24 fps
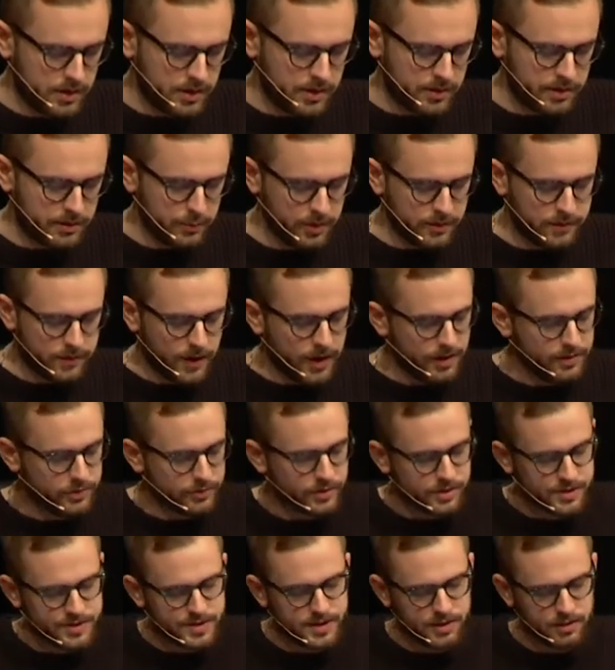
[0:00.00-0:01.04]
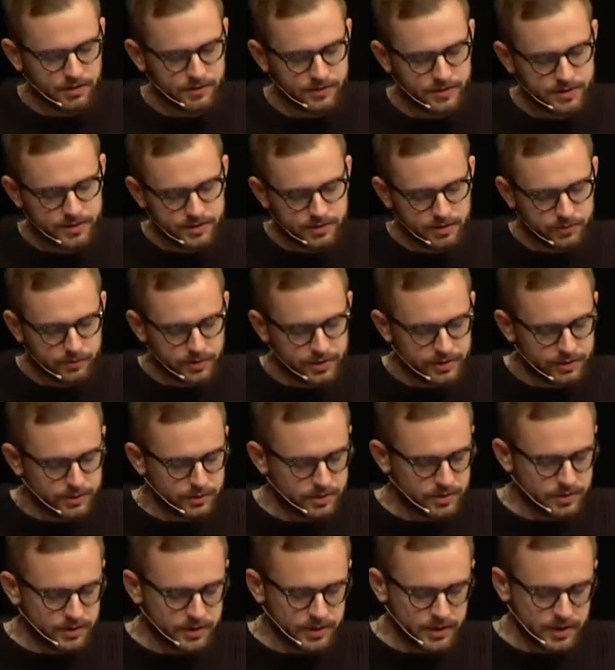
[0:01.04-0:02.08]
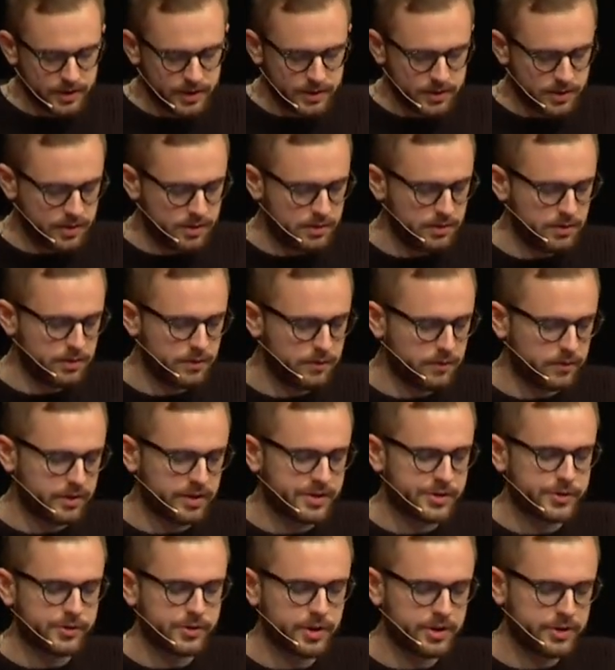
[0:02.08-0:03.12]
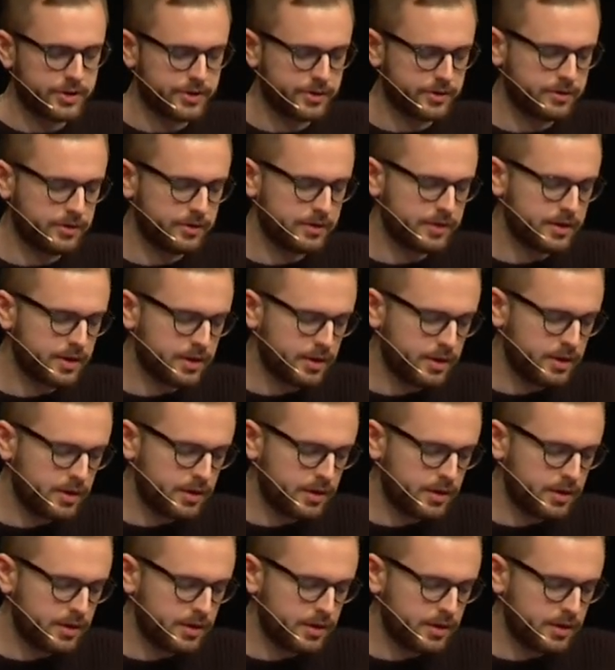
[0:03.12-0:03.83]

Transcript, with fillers: I think we find ourselves in a renewed need for a structured